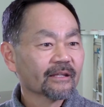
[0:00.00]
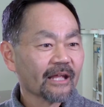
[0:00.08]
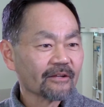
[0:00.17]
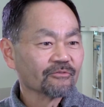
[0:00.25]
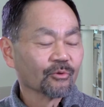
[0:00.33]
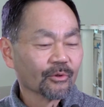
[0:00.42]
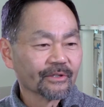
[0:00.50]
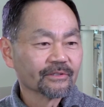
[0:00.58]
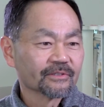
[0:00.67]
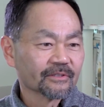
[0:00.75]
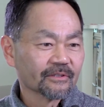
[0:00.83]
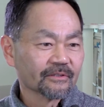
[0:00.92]
that
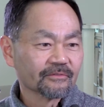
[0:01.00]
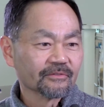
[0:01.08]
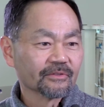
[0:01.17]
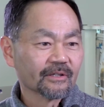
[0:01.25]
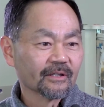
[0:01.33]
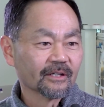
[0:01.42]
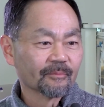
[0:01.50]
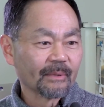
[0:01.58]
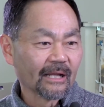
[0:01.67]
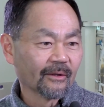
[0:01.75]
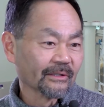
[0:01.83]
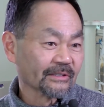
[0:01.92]
voice of
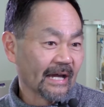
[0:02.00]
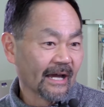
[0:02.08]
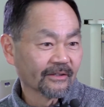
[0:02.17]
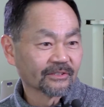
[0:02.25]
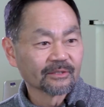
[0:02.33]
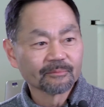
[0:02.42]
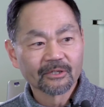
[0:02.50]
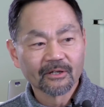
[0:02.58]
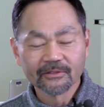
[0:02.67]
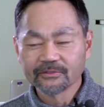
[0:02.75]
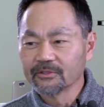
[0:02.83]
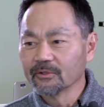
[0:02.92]
Palo Alto Housing, but
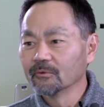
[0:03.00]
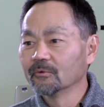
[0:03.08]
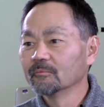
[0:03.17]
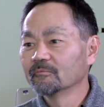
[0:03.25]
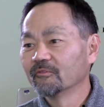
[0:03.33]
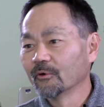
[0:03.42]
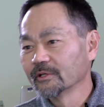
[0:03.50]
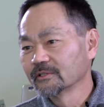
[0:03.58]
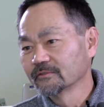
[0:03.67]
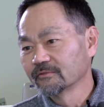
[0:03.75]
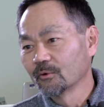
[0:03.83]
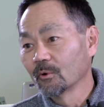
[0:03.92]
also
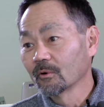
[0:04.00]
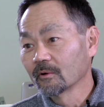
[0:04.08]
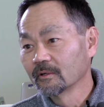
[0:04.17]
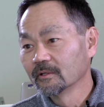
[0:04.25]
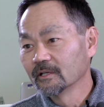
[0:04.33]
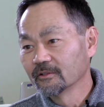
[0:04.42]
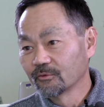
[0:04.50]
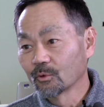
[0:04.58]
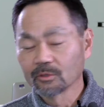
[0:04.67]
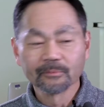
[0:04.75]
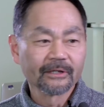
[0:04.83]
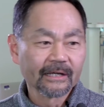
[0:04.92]
voice for
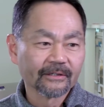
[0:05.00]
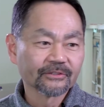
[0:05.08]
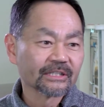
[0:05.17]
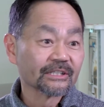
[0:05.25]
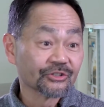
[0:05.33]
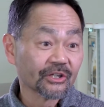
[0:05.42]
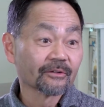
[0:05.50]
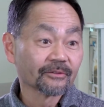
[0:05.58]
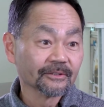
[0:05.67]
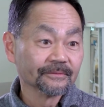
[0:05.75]
affordable housing in general.